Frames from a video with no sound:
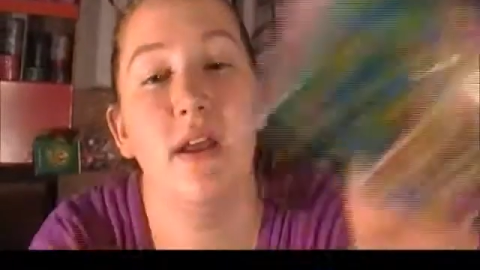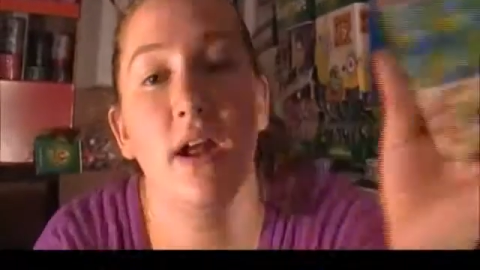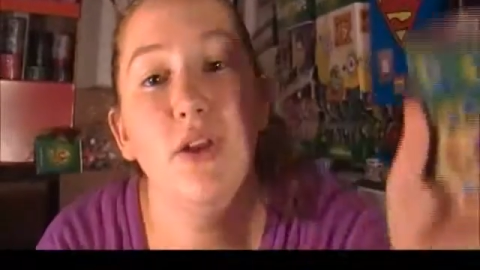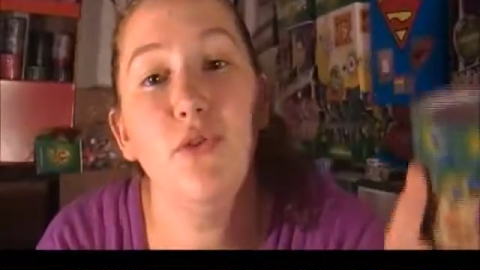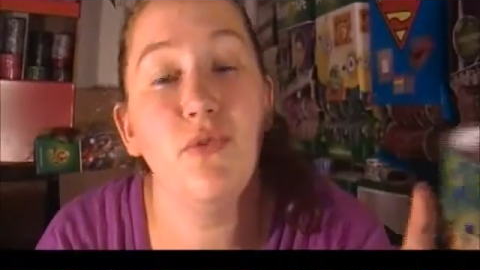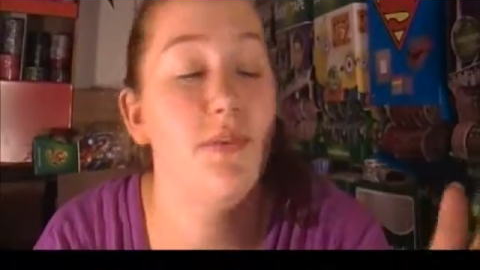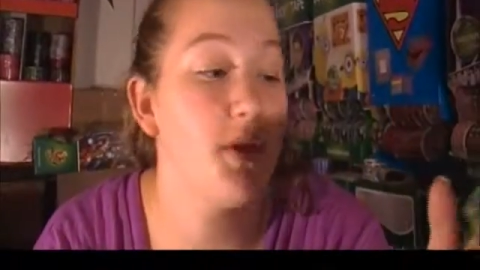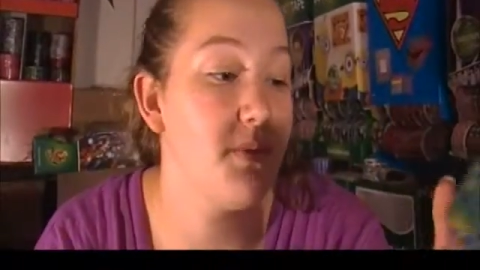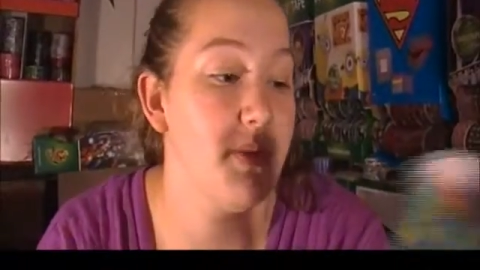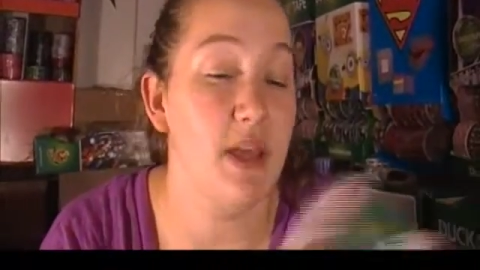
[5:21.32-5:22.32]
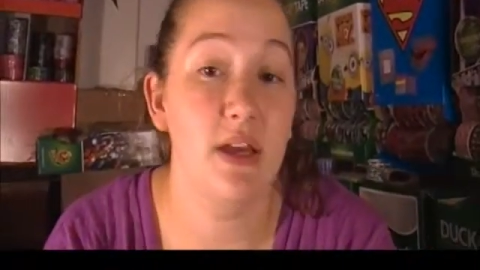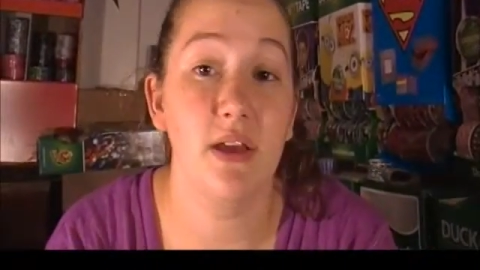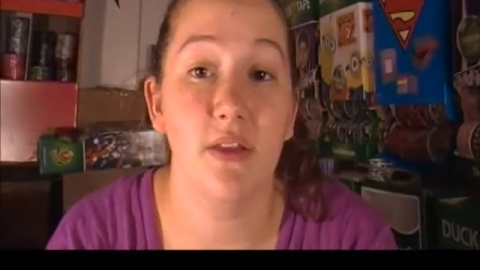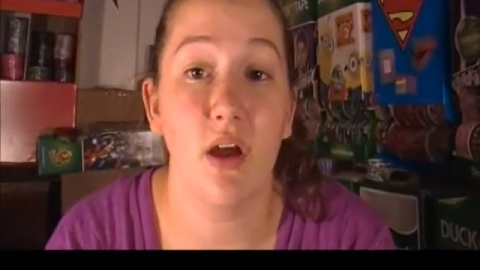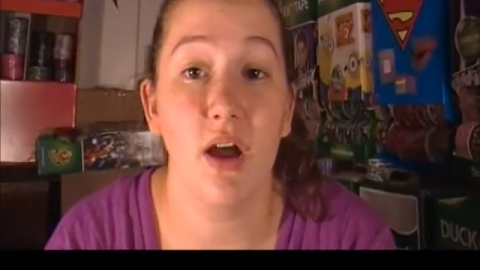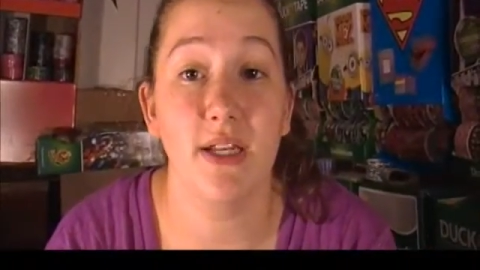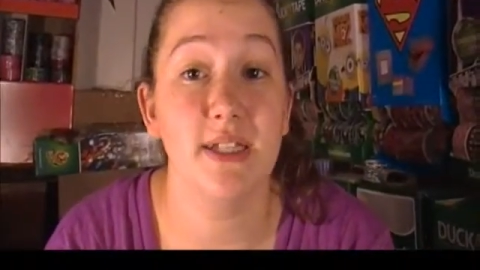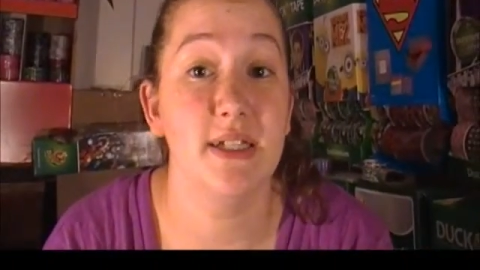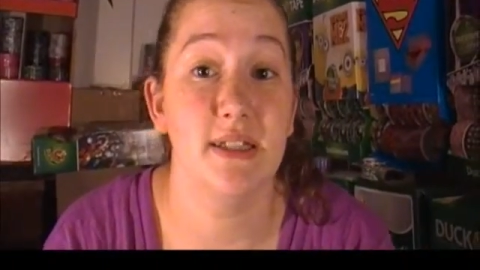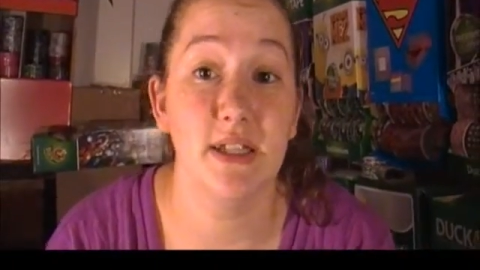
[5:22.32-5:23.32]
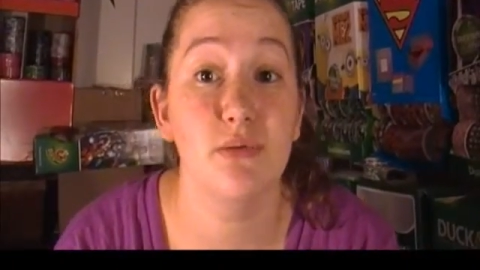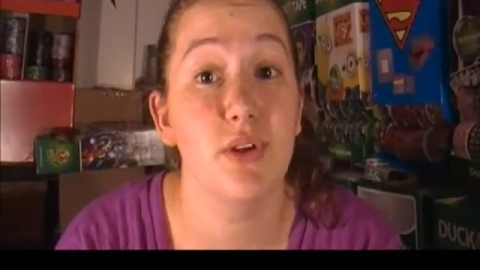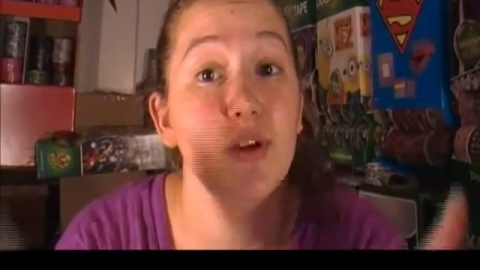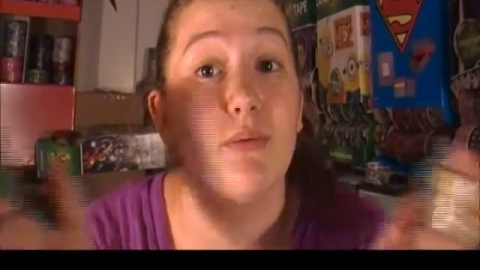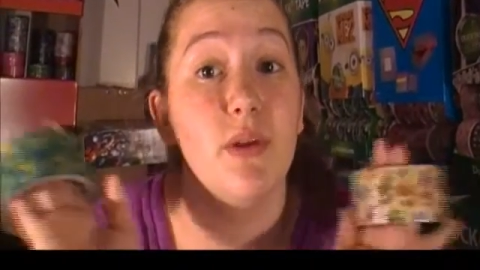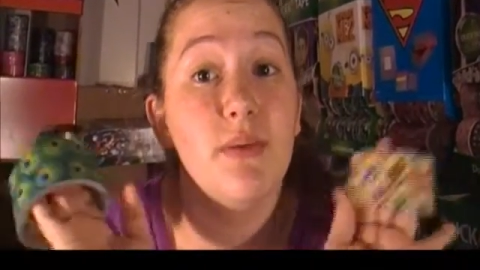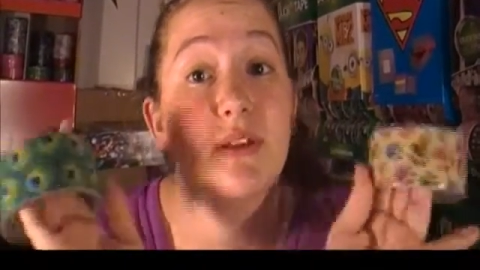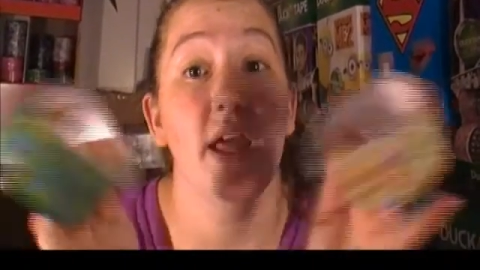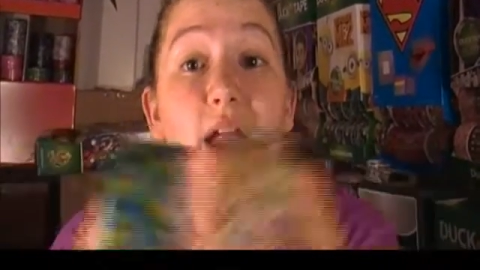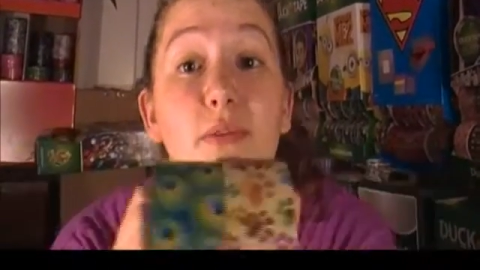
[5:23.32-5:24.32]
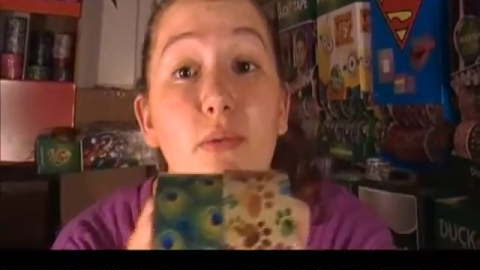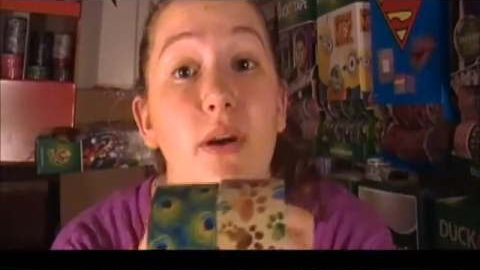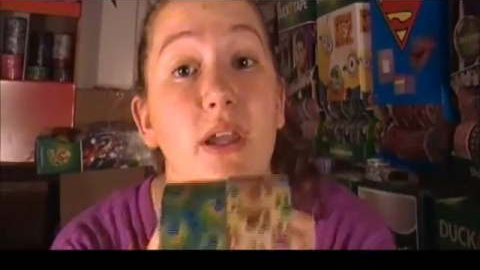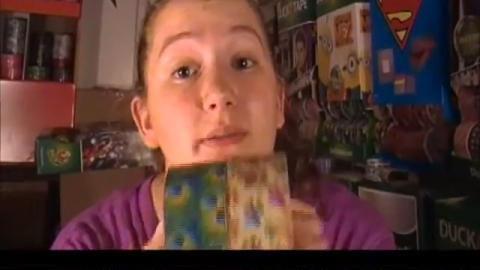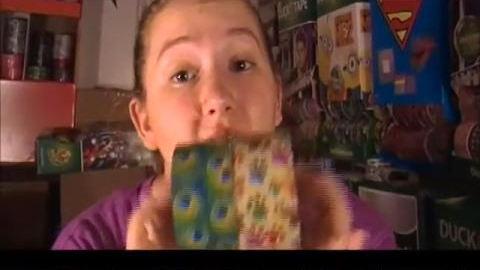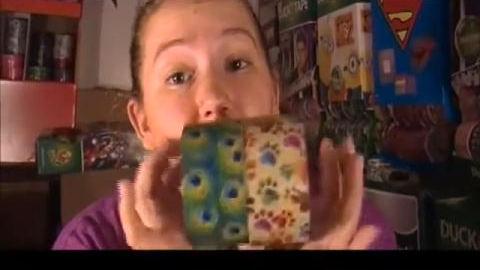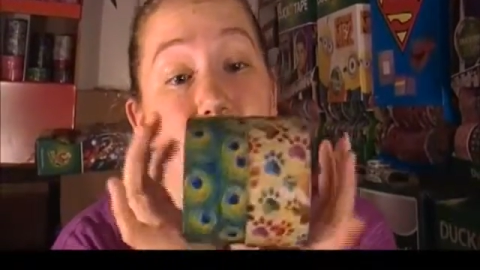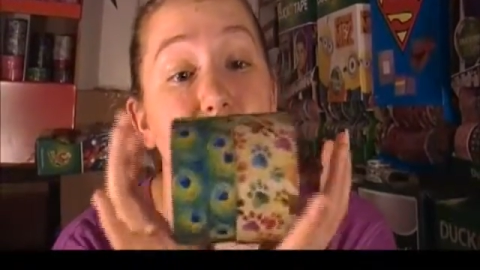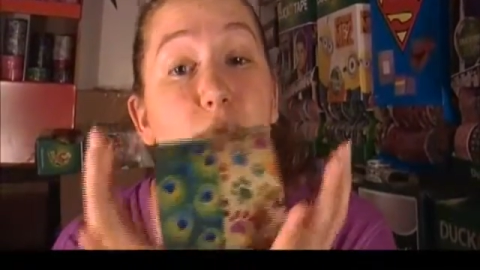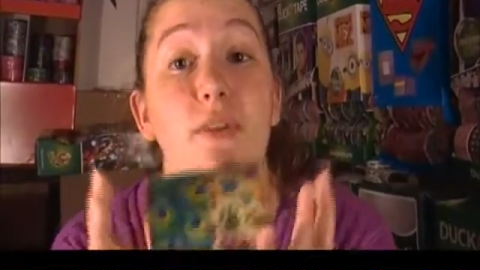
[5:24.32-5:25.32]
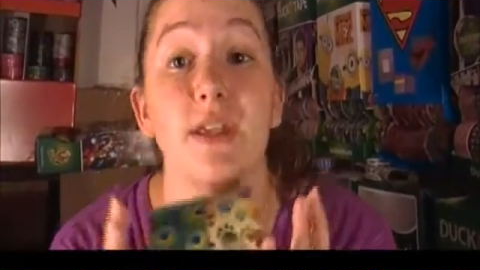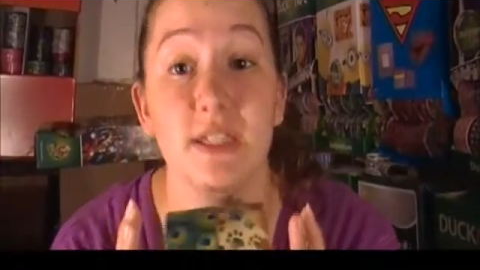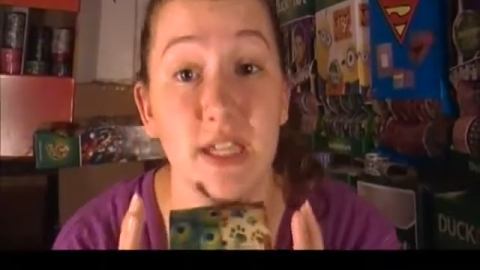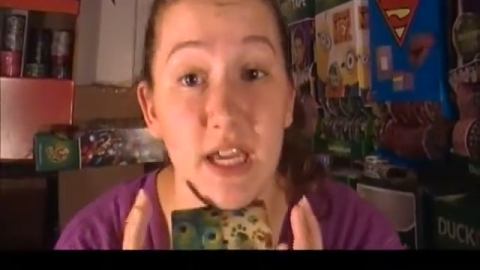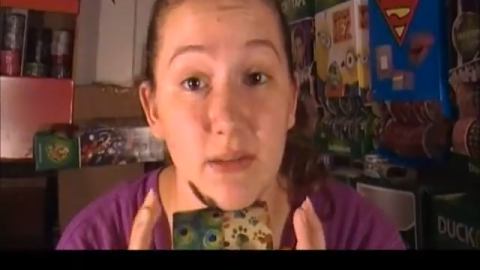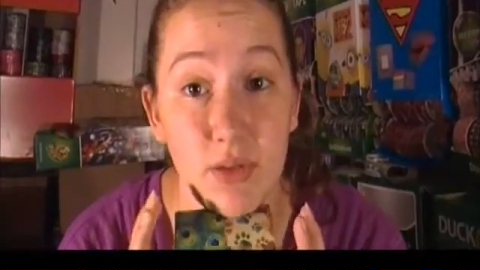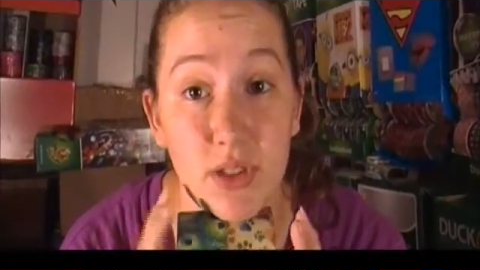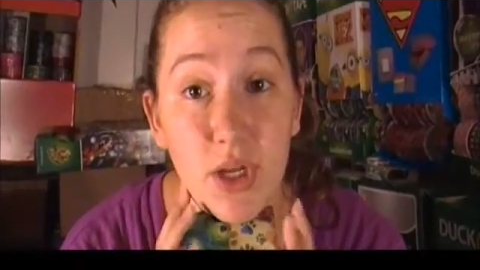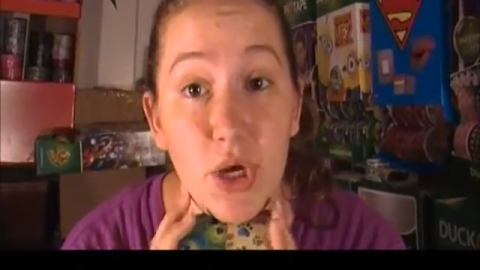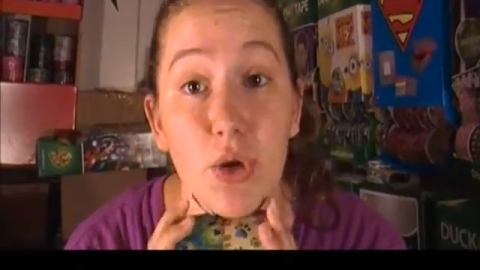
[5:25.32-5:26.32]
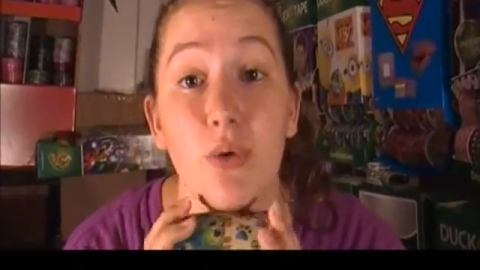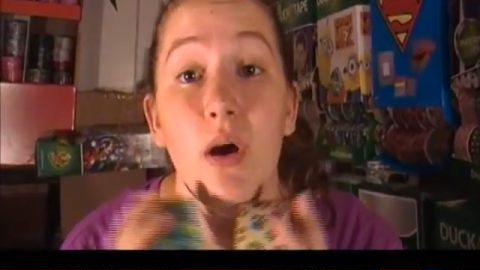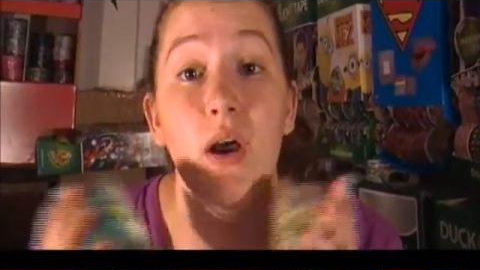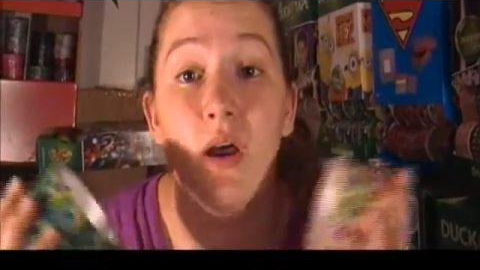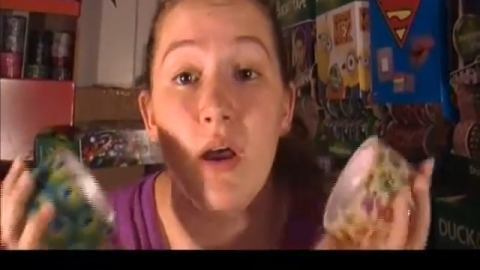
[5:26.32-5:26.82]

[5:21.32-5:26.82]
And I knew from the beginning of the contest that these were going to win because everyone keeps asking for these tapes, so